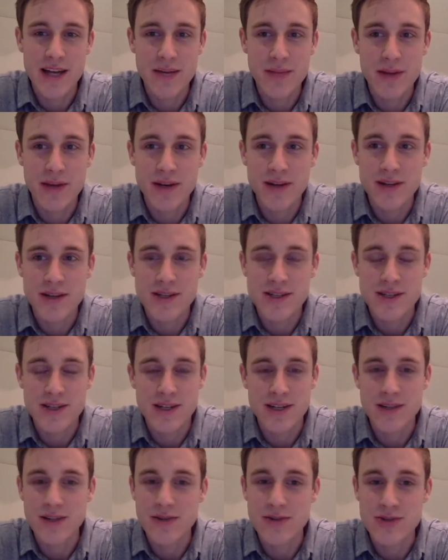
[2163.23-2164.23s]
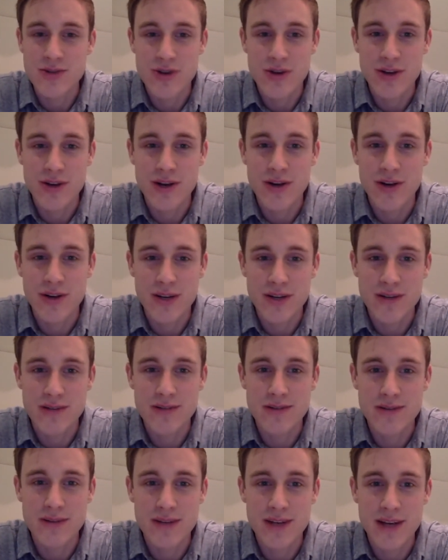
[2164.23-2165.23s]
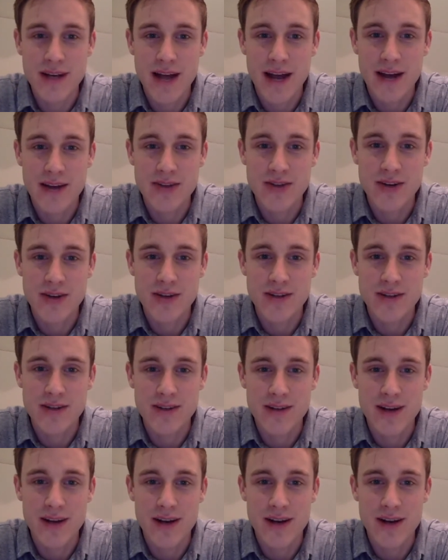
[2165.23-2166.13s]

anybody listening who's starting out can act on.